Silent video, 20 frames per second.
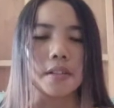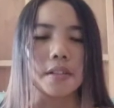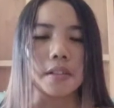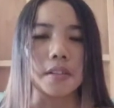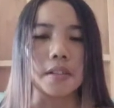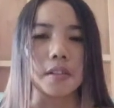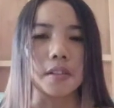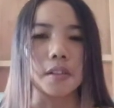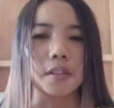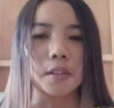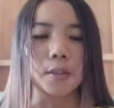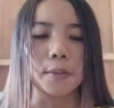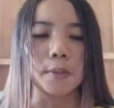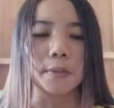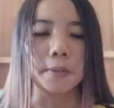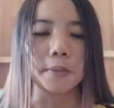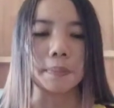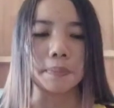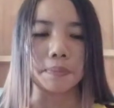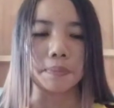
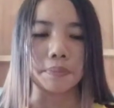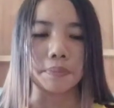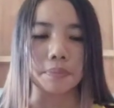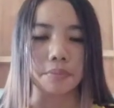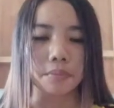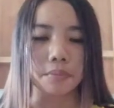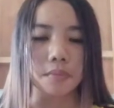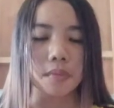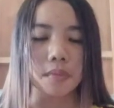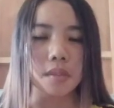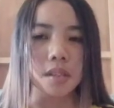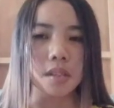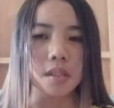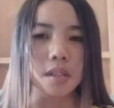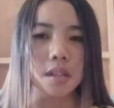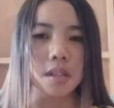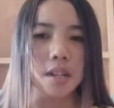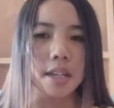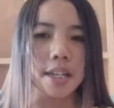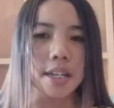So,
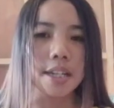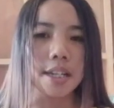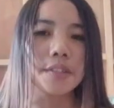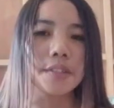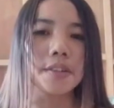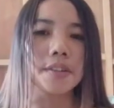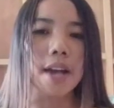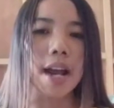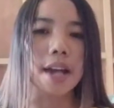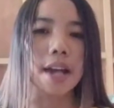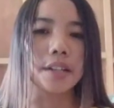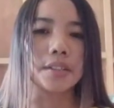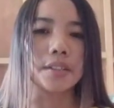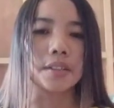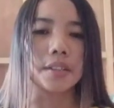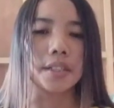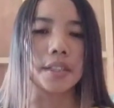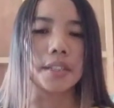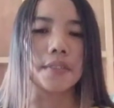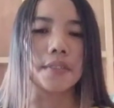
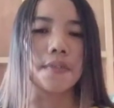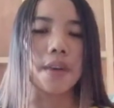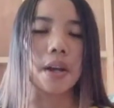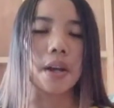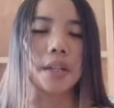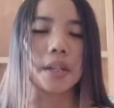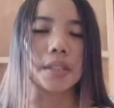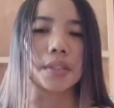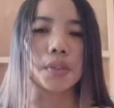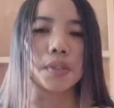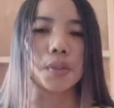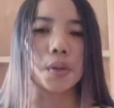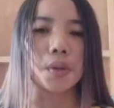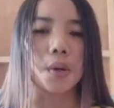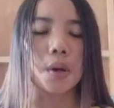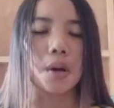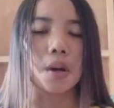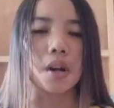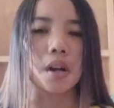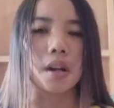interaction is a very
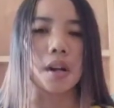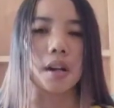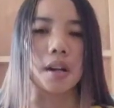strong